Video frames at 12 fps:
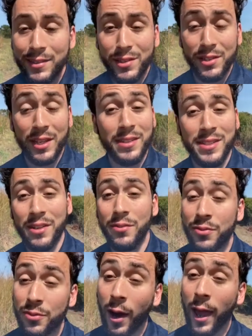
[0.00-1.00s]

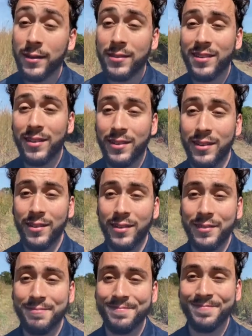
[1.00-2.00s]
sensitive friend,
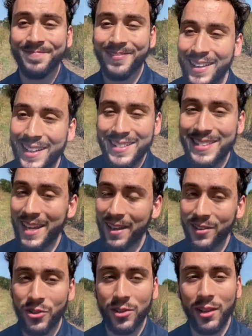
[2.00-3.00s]

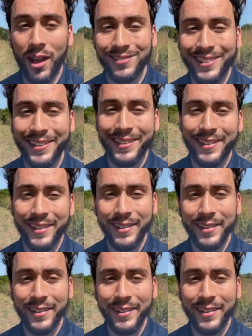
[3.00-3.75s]
tender lover,